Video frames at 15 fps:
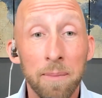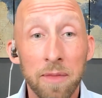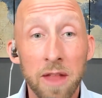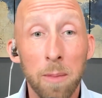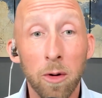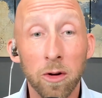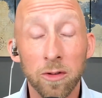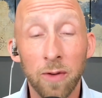Now,
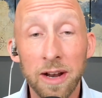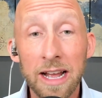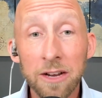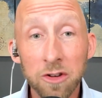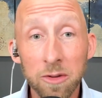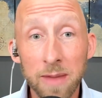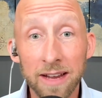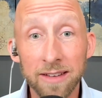most
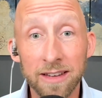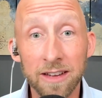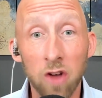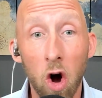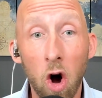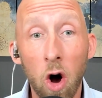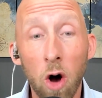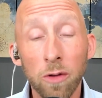financial magazines
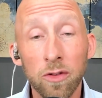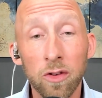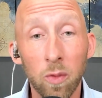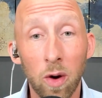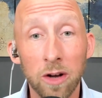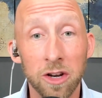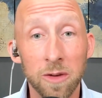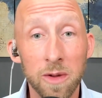also
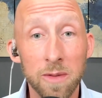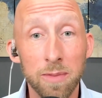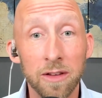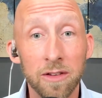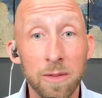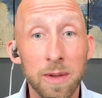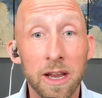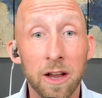want you to be
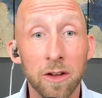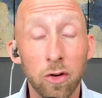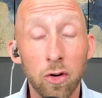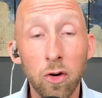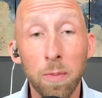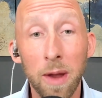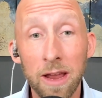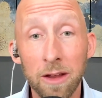busy because
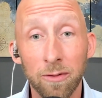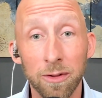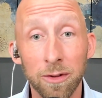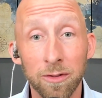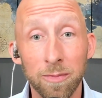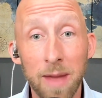who pays for those